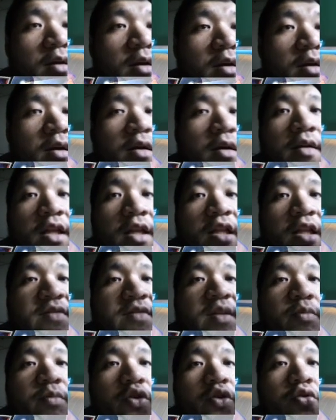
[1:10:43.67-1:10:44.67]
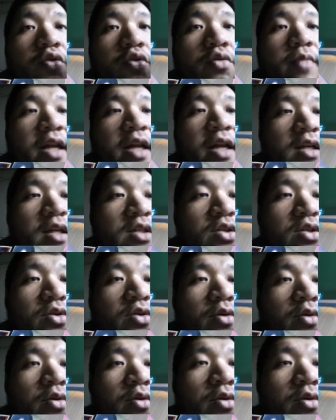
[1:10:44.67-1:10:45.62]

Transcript: that leaves them with 2 mana, so...